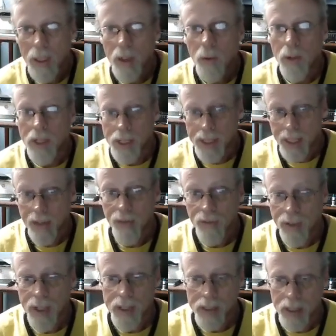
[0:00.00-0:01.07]
which did
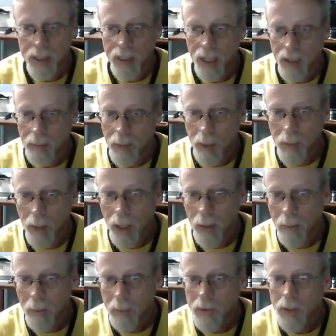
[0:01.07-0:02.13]
fix a lot of my
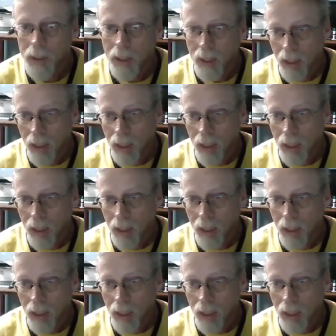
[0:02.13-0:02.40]
problems.